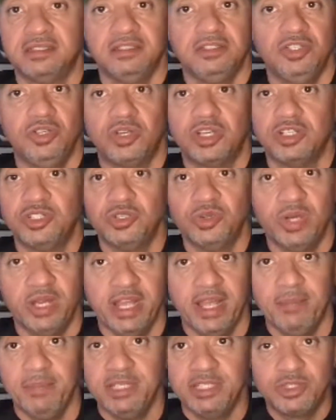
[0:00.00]
you could do it
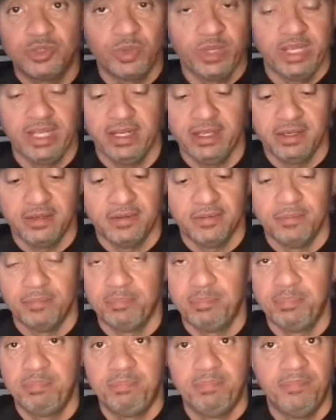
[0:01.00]
in between
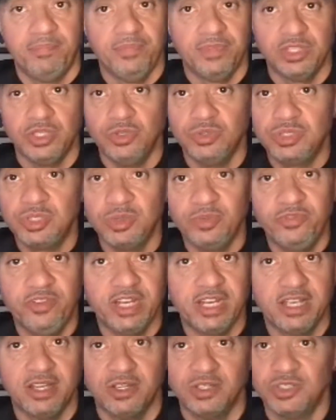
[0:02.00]
YouTube
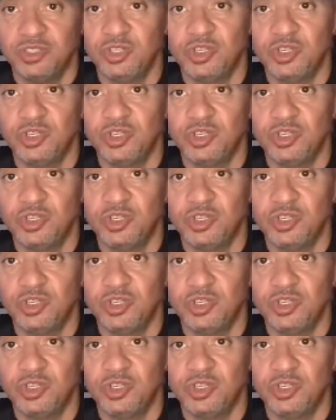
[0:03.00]
videos.